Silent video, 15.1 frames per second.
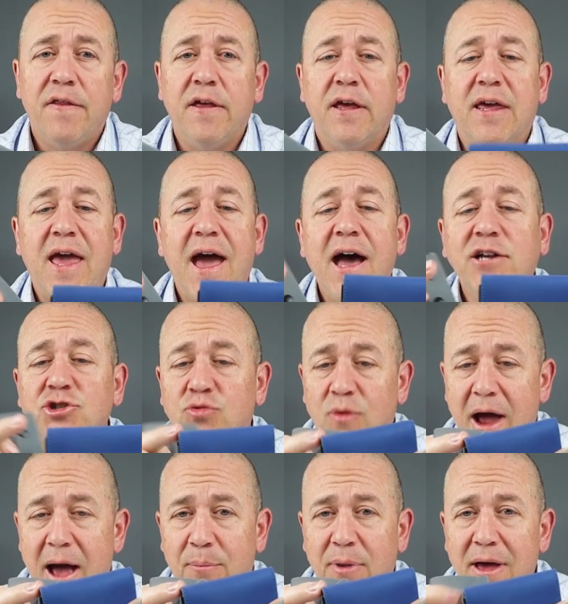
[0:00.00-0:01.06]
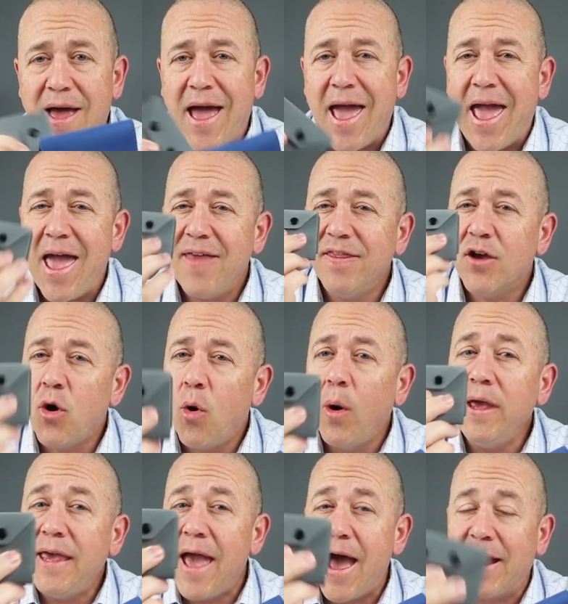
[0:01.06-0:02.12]
the Cash Wrap, and the
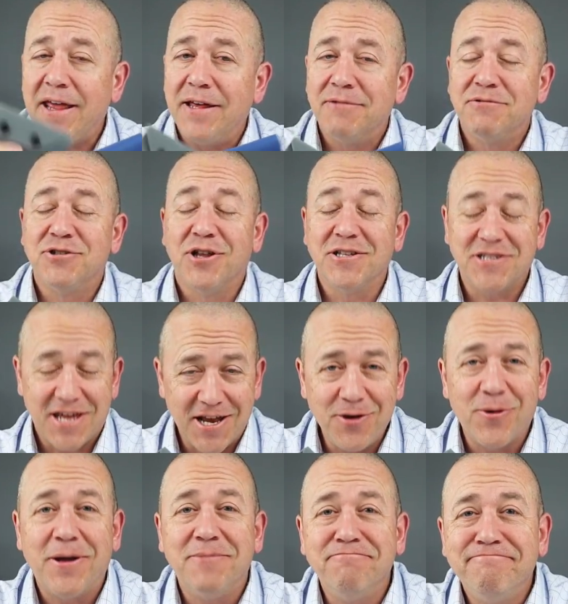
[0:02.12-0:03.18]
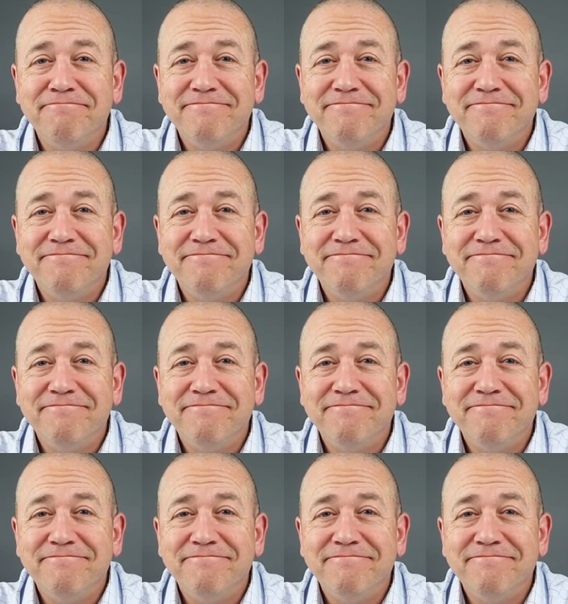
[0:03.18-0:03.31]
Coin Caddy. So let's get into it.